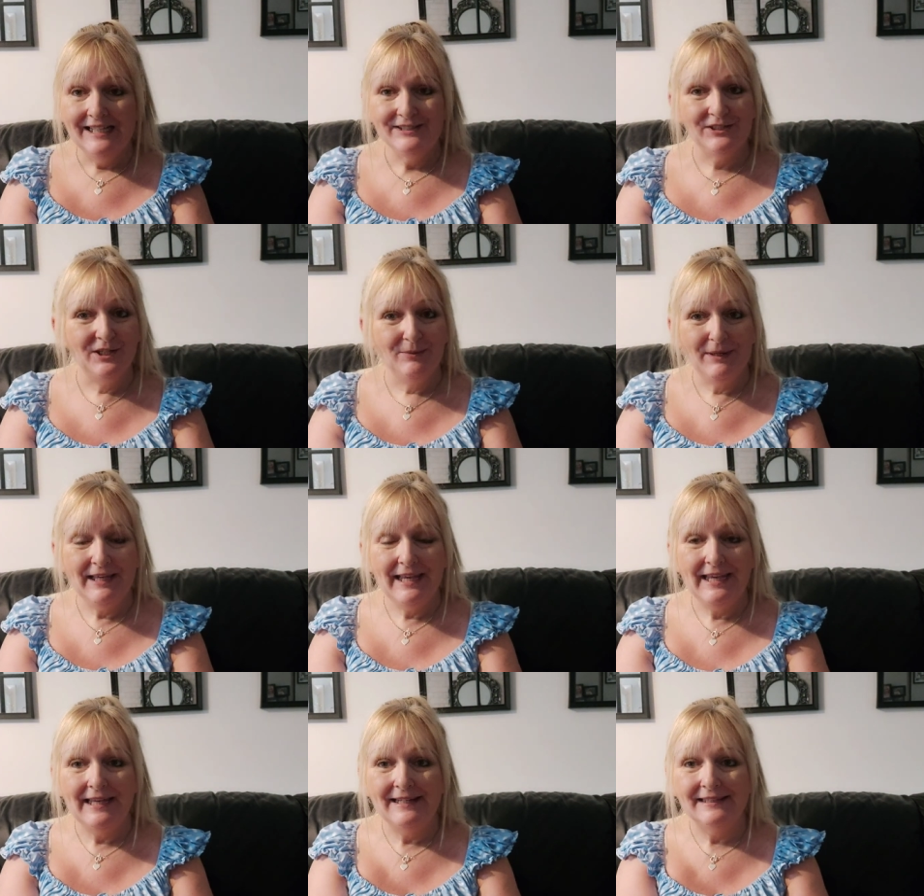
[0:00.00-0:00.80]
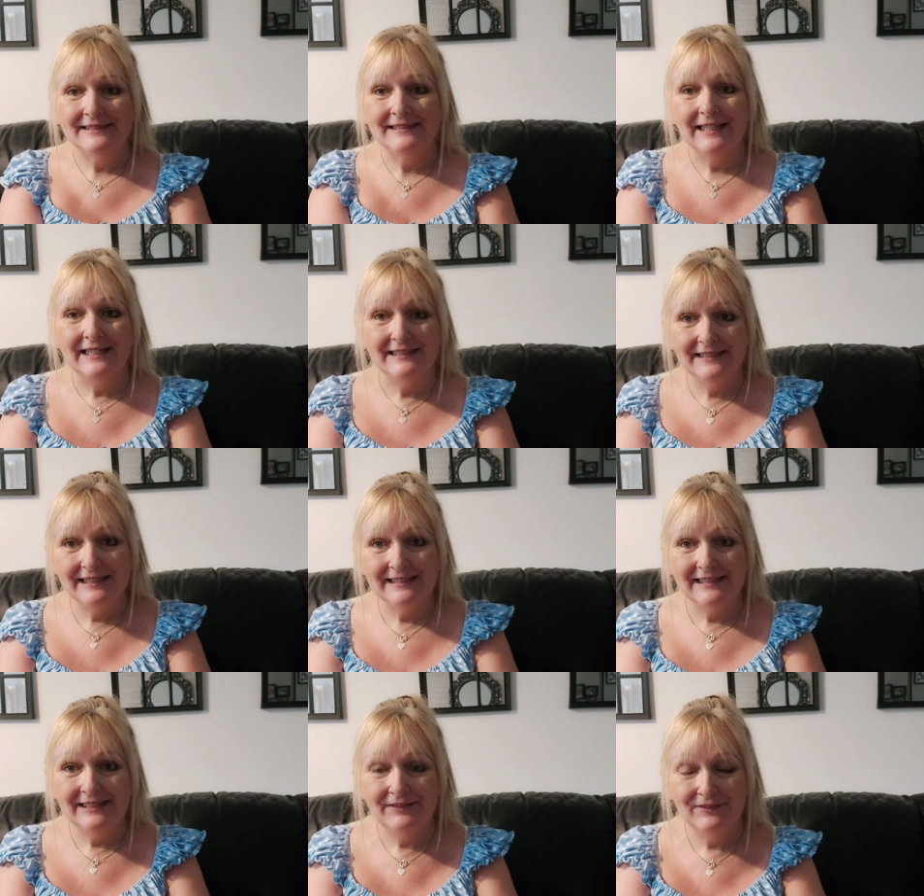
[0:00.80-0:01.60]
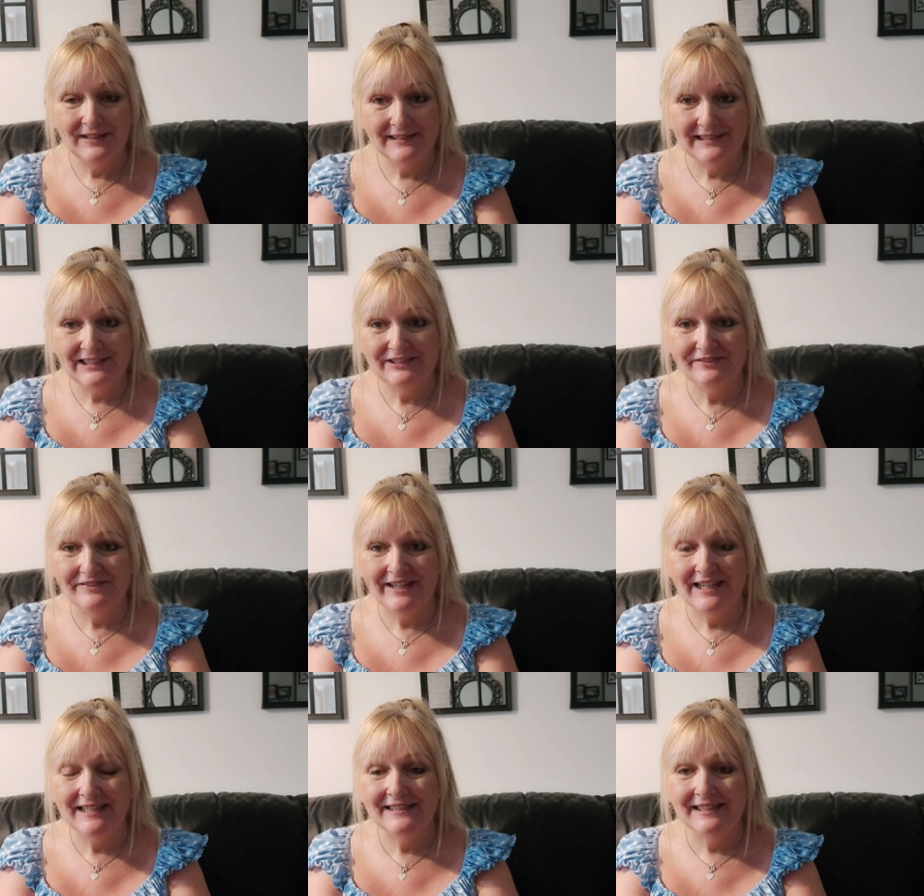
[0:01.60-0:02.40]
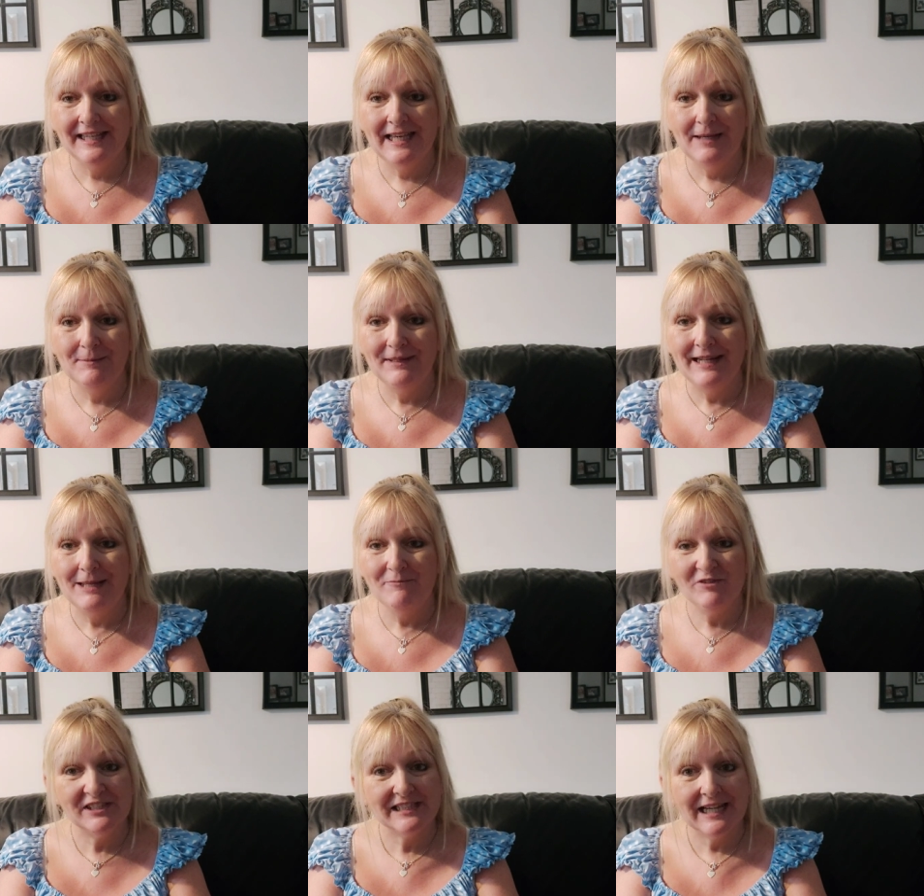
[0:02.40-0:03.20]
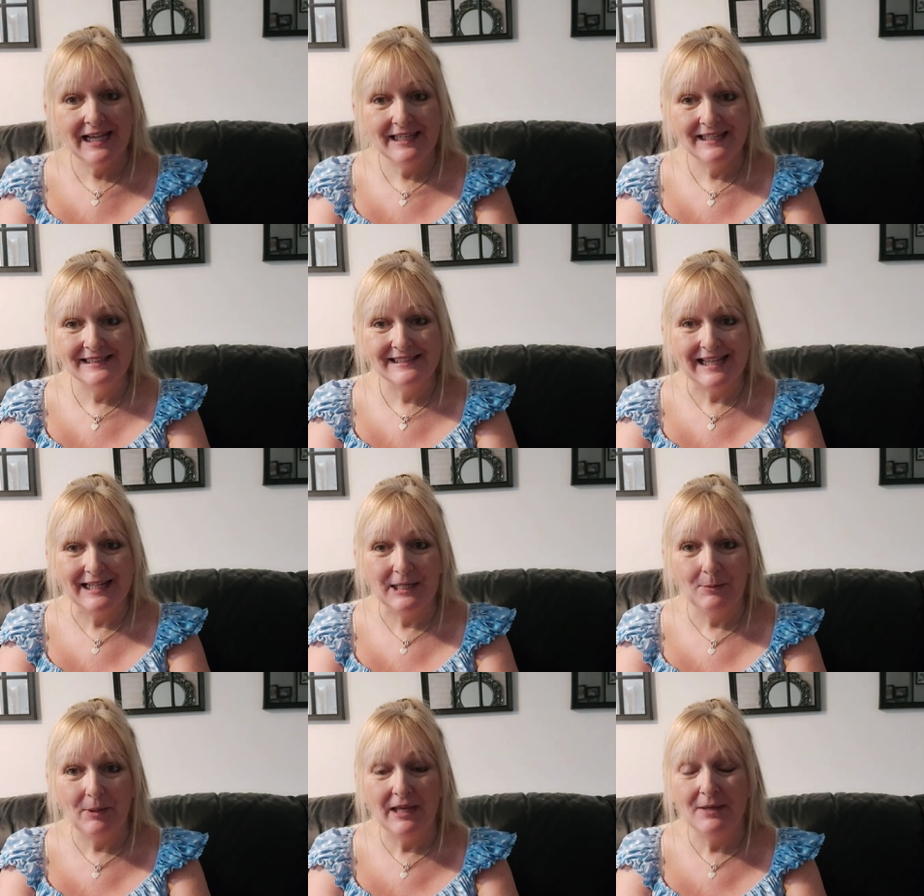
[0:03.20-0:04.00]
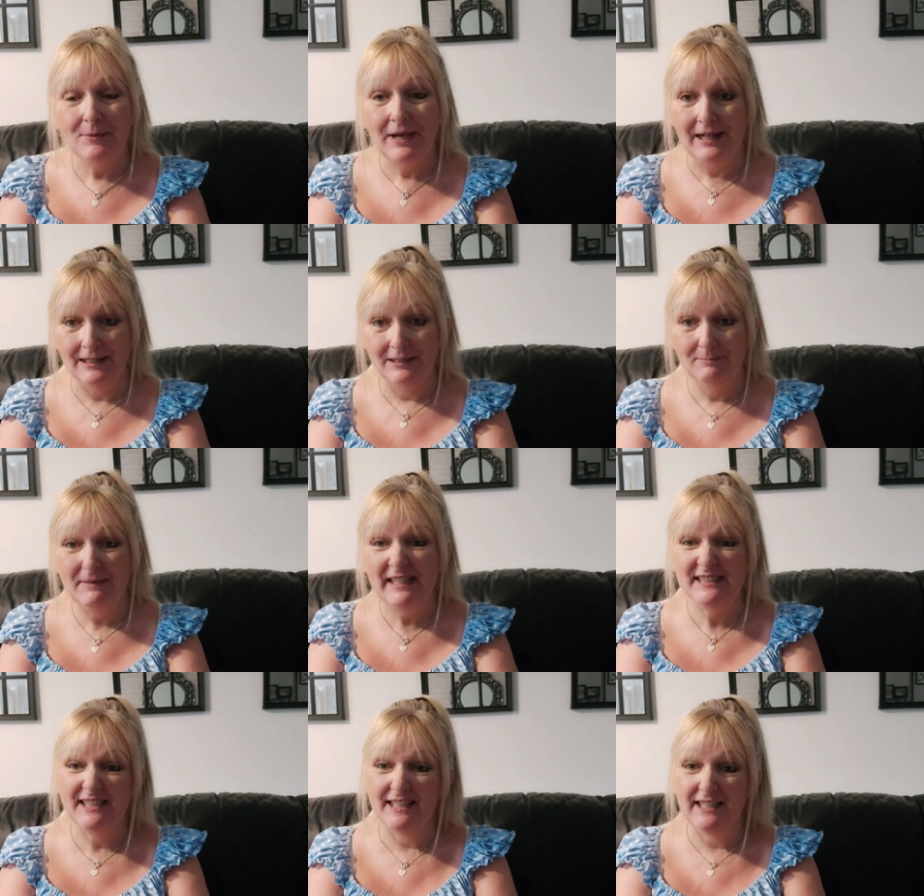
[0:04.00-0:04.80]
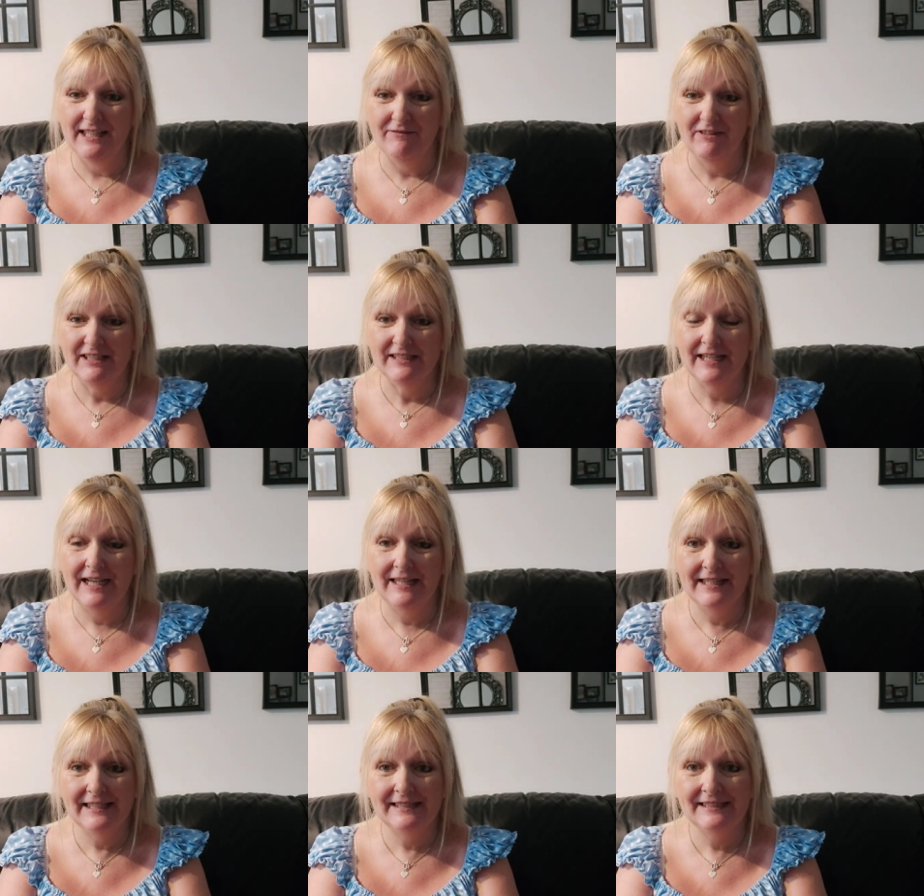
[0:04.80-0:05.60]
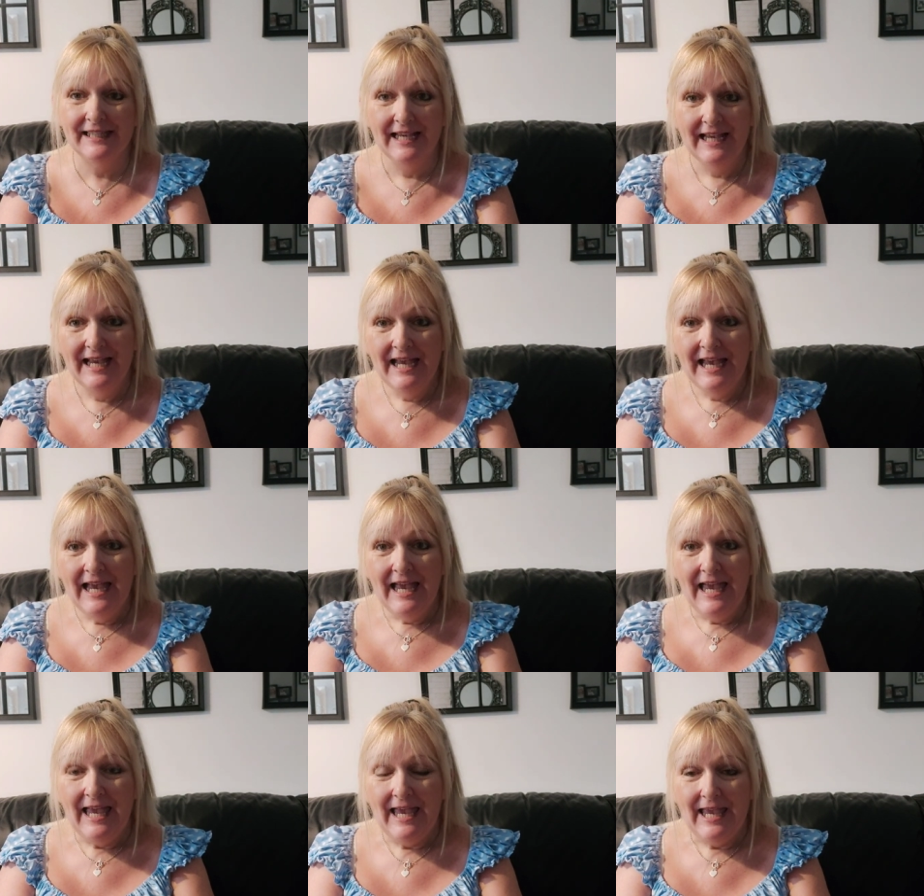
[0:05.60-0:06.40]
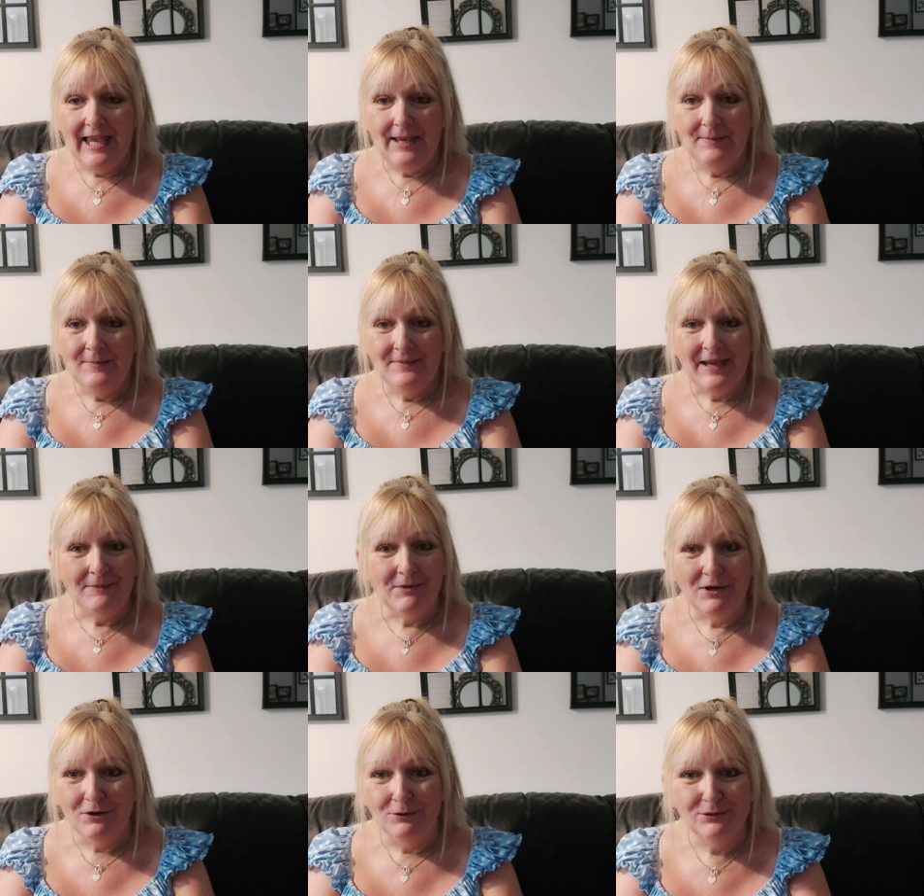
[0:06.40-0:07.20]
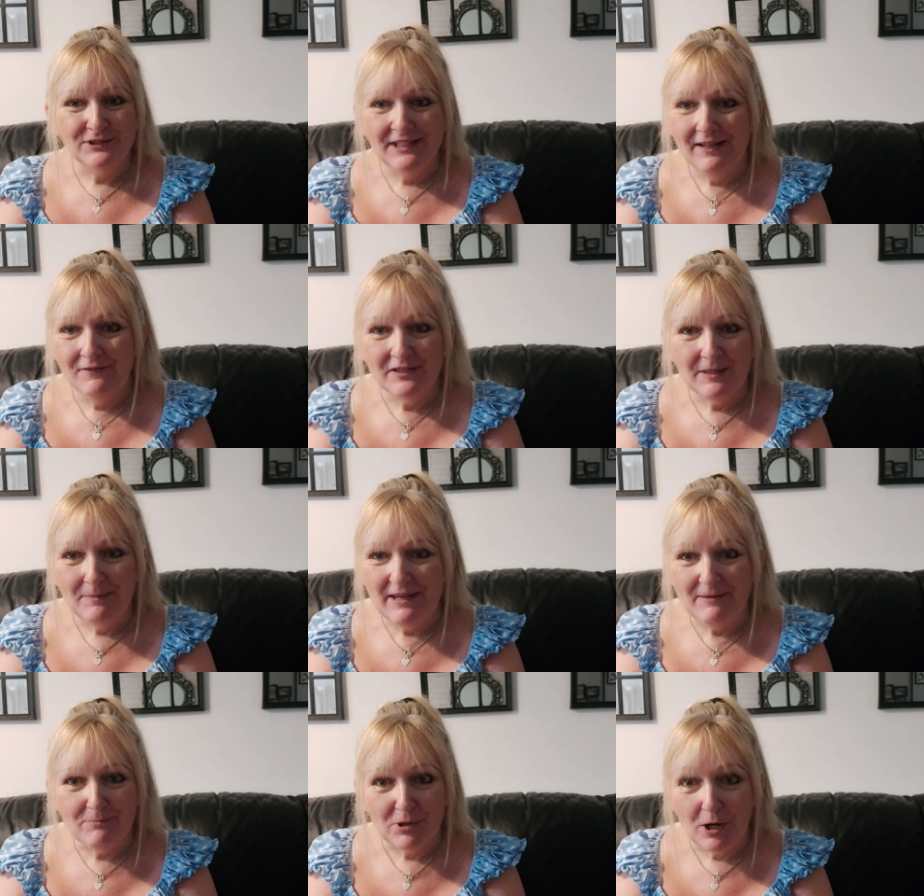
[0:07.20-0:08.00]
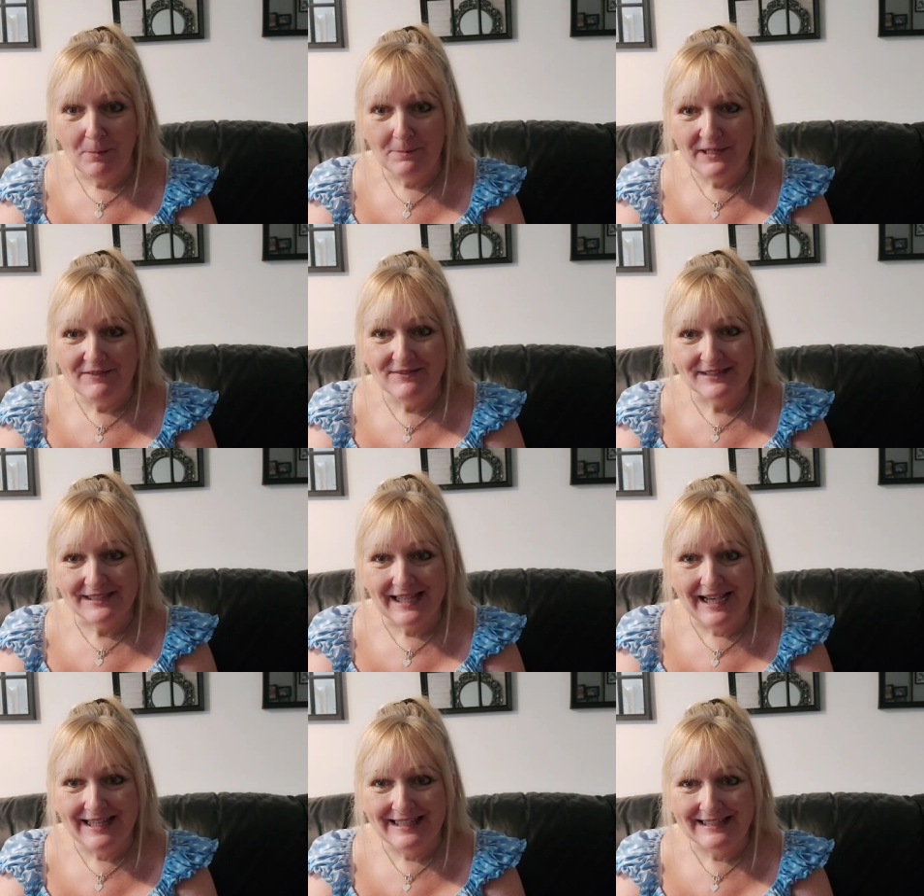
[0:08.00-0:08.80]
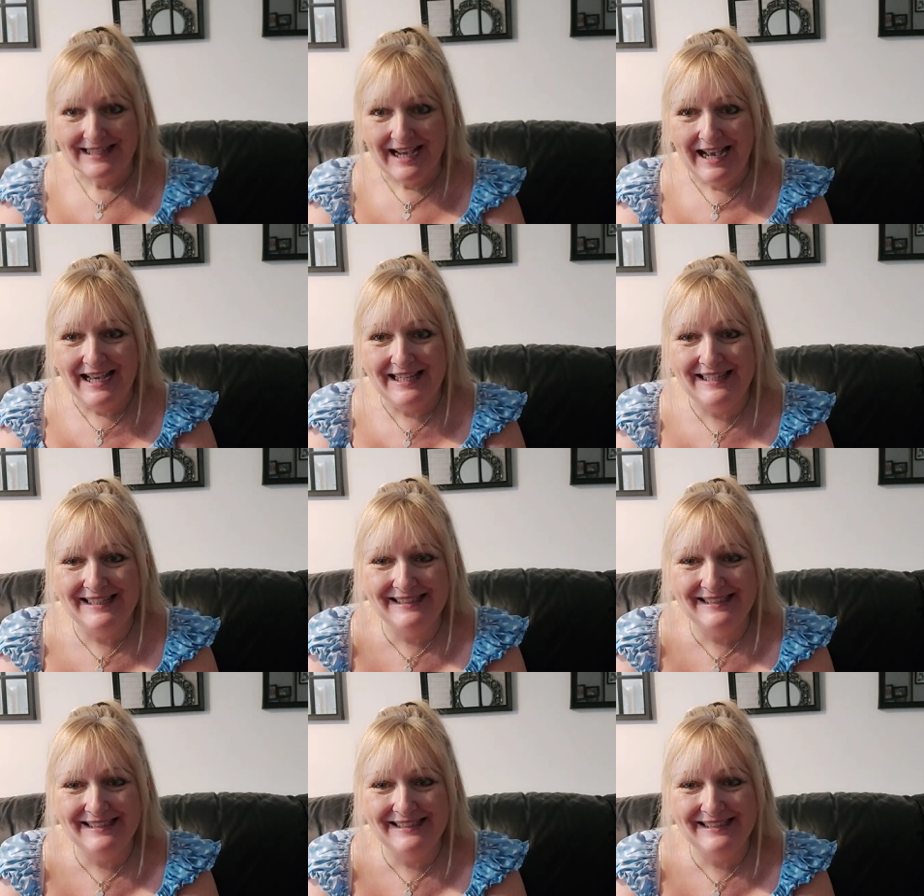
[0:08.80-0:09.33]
don't know why I get excited, because it's Friday. I mean, I'm retired anyway. Well, medically retired. I'm not old enough to be properly retired, guys.